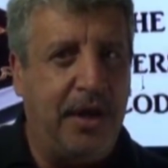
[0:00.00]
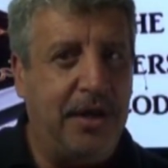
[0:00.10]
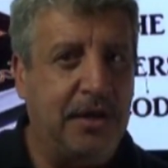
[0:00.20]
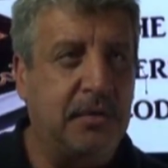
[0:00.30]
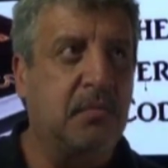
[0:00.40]

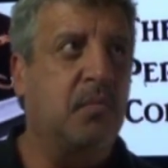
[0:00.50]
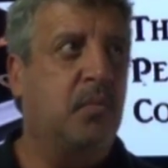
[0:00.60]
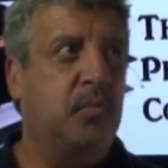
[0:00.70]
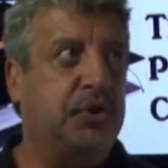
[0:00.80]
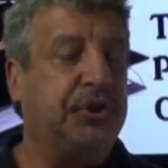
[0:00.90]
you
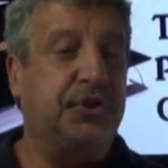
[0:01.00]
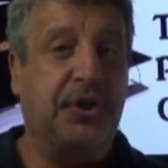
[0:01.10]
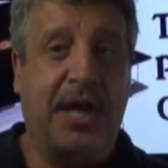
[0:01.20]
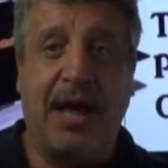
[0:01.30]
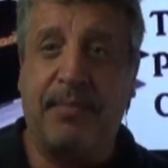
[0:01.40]

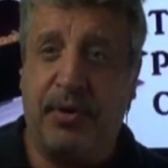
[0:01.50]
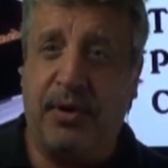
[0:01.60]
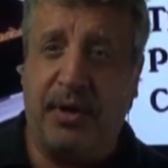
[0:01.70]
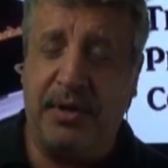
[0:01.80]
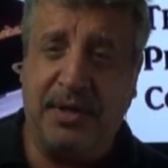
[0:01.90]
can
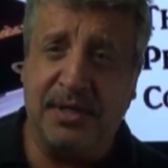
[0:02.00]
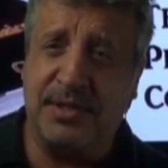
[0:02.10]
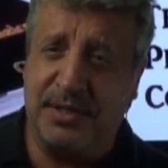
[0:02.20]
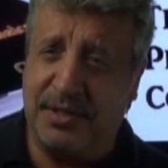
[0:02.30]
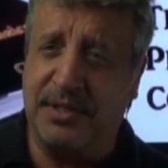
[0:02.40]
happen in
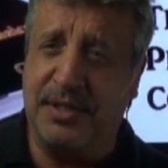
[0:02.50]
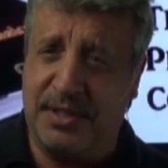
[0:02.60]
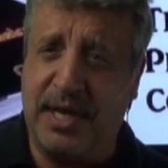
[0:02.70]
less than 60